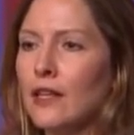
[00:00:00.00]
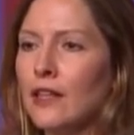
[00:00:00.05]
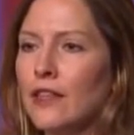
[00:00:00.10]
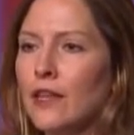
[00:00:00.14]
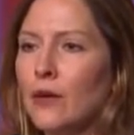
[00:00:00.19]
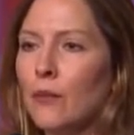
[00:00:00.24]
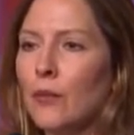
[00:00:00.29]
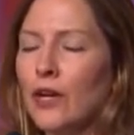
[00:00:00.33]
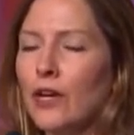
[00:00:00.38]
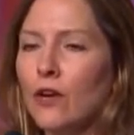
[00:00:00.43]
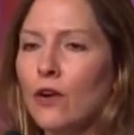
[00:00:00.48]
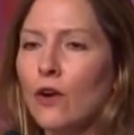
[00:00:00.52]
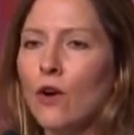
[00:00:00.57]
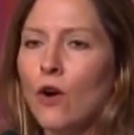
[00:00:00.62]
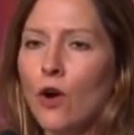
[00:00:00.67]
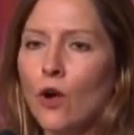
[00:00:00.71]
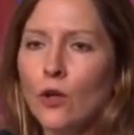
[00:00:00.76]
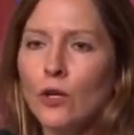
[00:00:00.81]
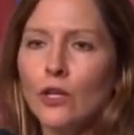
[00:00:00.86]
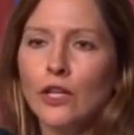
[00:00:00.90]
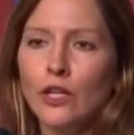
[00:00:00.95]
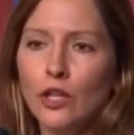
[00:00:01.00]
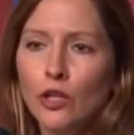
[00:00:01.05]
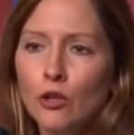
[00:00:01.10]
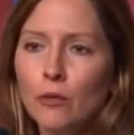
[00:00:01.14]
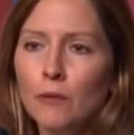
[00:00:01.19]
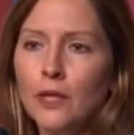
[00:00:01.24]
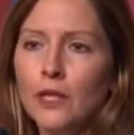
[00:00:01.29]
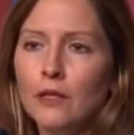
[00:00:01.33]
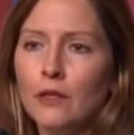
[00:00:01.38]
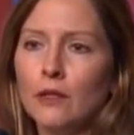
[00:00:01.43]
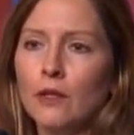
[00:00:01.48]
that we are all
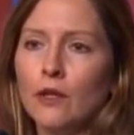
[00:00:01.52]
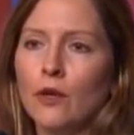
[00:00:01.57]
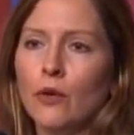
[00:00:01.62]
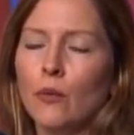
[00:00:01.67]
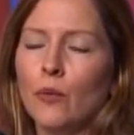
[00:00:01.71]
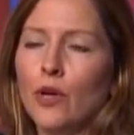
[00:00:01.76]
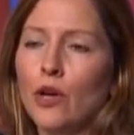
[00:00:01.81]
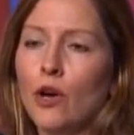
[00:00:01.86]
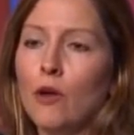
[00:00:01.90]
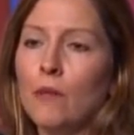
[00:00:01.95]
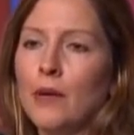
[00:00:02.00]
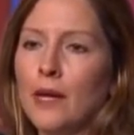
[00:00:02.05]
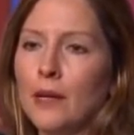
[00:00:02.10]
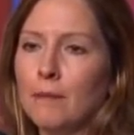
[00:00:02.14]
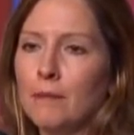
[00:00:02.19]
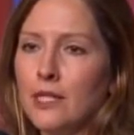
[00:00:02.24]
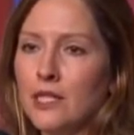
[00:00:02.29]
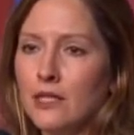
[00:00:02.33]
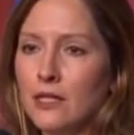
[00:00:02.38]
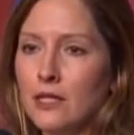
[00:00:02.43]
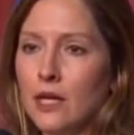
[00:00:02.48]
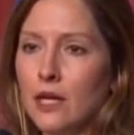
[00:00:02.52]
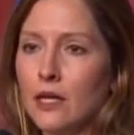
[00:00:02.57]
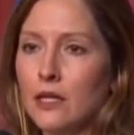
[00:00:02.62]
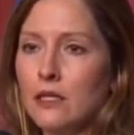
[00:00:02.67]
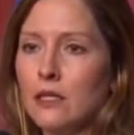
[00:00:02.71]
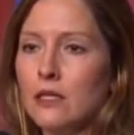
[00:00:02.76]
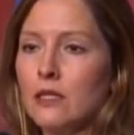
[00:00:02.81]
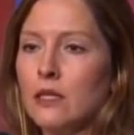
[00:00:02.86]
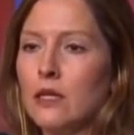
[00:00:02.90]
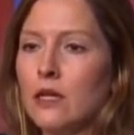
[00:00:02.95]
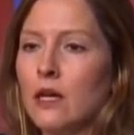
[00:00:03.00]
human. We all make
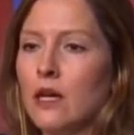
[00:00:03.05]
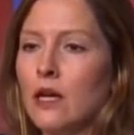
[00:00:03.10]
mistakes.